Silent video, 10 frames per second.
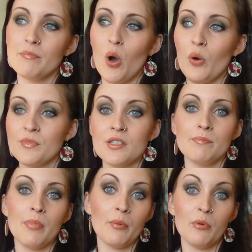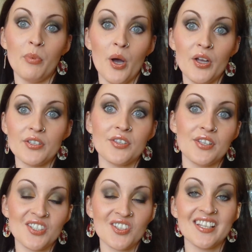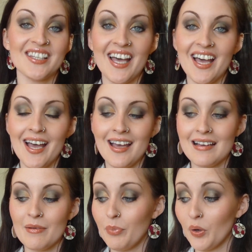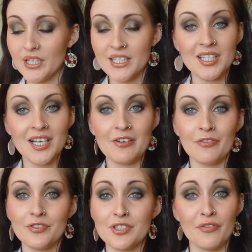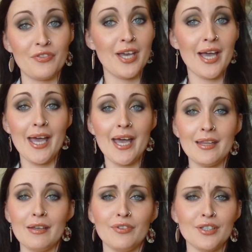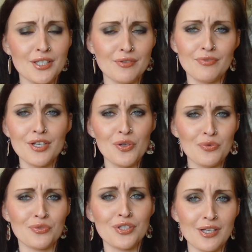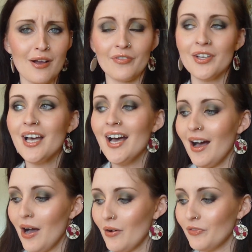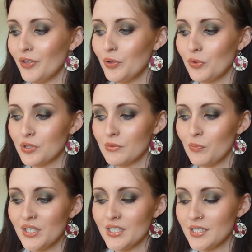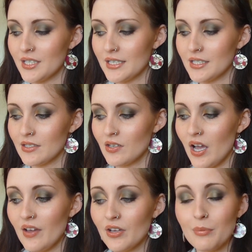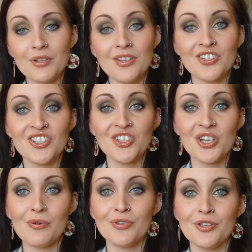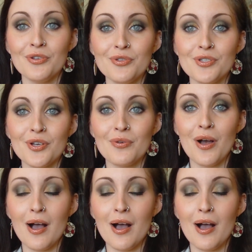bombs and bubble bars and things like that, body stuff, stuff your hair. They've released some really cool stuff for the autumn winter season. I have a couple of things to share with you. So